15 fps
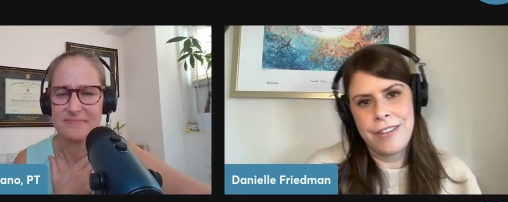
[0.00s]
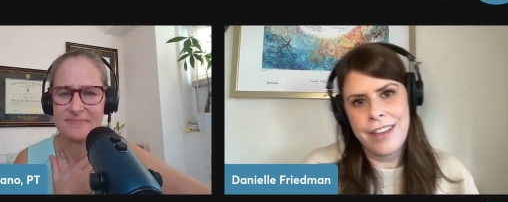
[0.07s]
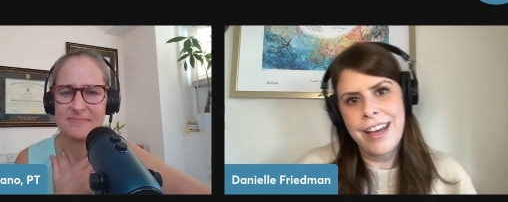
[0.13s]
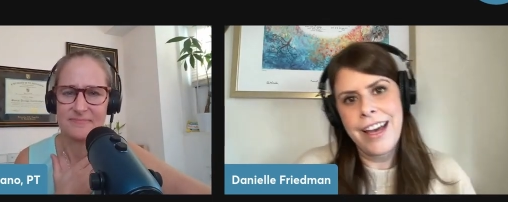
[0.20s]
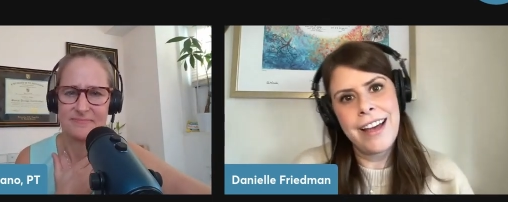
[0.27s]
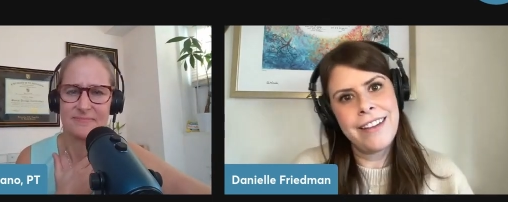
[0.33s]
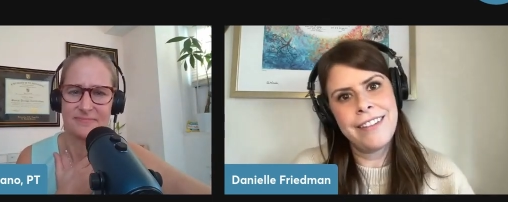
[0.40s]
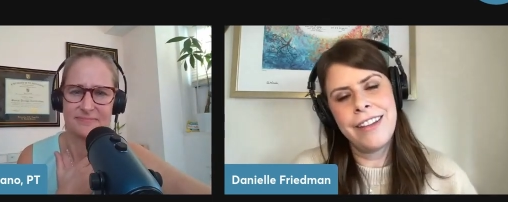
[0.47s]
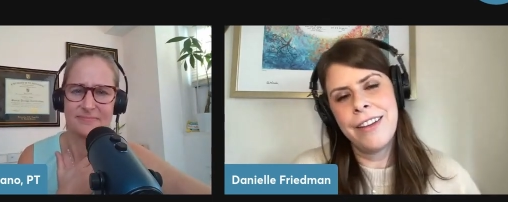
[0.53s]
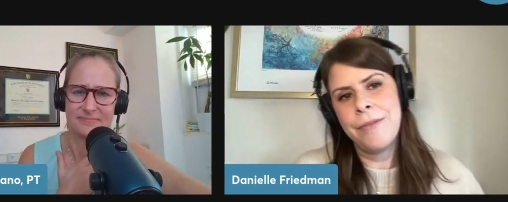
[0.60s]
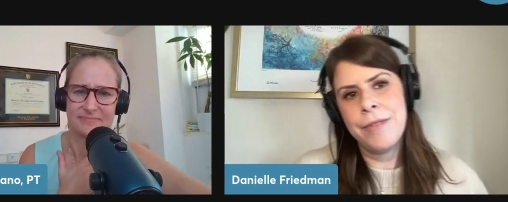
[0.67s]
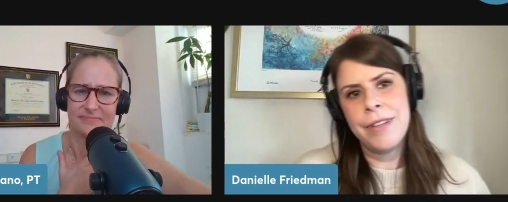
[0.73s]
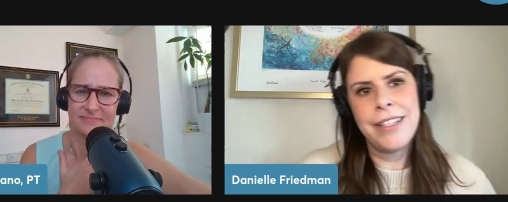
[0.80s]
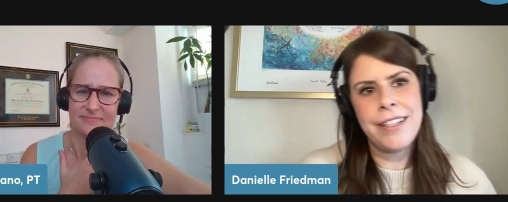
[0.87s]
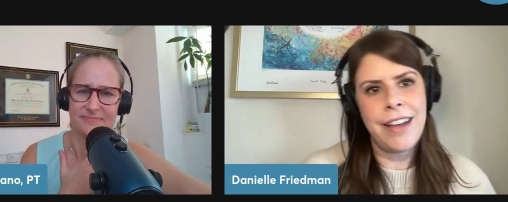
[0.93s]
Speaker 1: Yeah, it
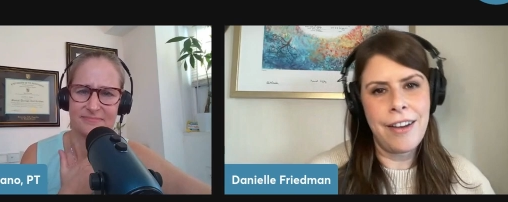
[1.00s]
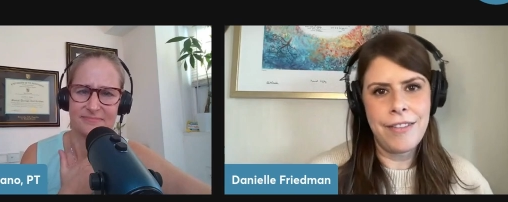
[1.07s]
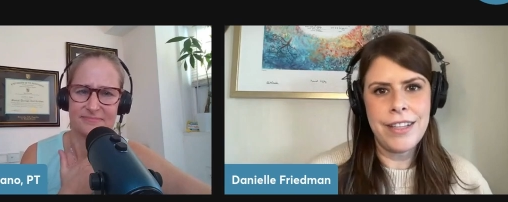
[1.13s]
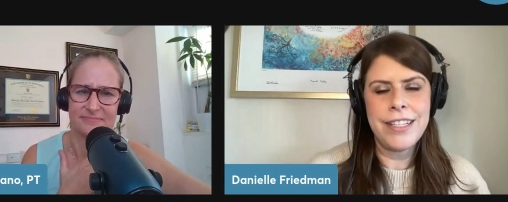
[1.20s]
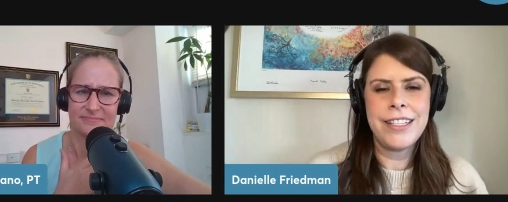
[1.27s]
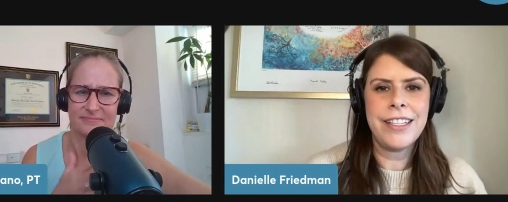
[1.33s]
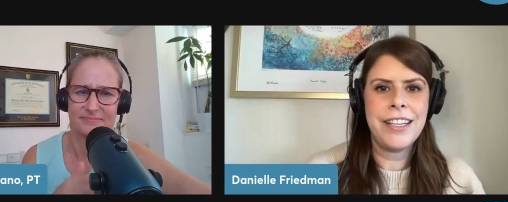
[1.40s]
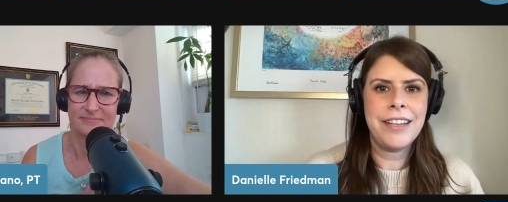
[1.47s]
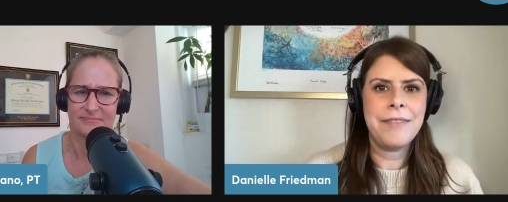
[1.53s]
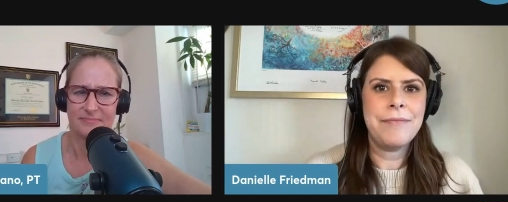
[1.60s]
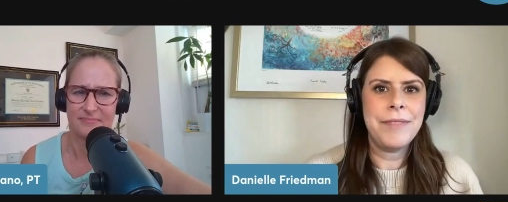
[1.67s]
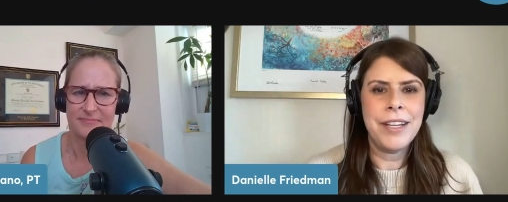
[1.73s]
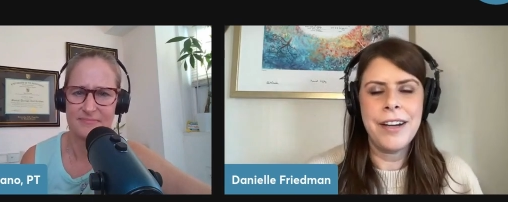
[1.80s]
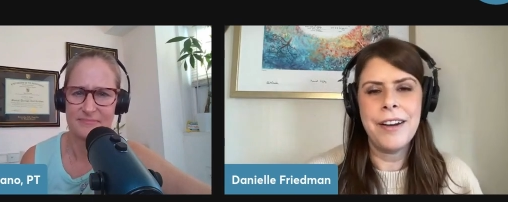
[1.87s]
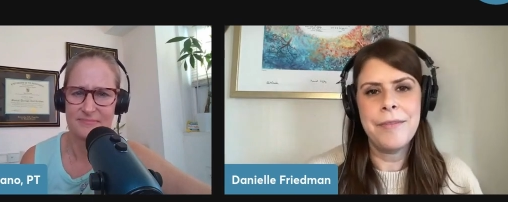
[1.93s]
was obviously
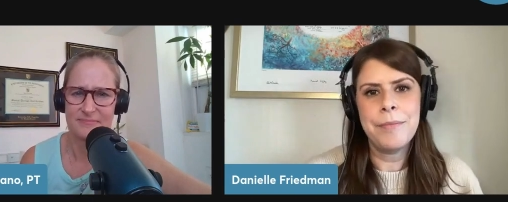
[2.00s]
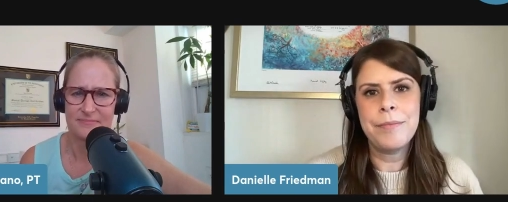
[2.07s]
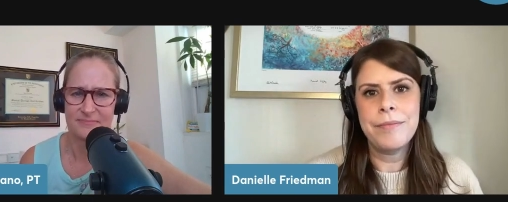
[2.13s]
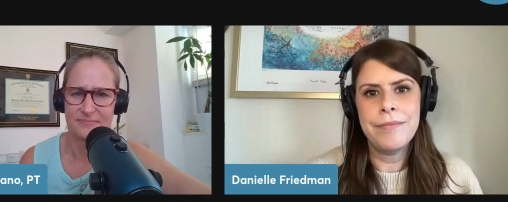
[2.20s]
you know